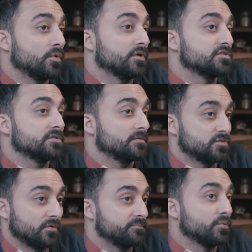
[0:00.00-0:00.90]
want to
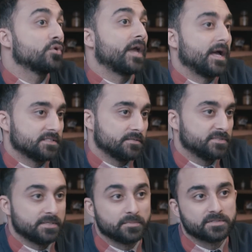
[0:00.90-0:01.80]
sort of broadcast,
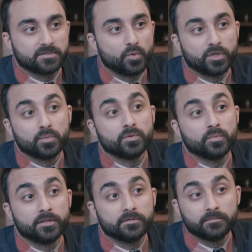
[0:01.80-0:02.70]
similar to what you would
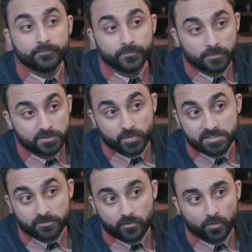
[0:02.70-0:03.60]
with
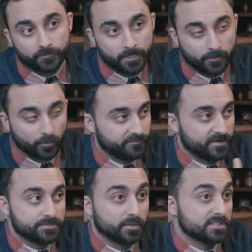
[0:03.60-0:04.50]
Twitter or
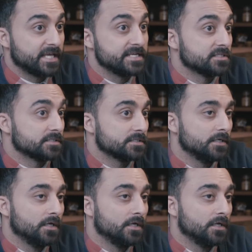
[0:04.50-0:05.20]
Facebook status.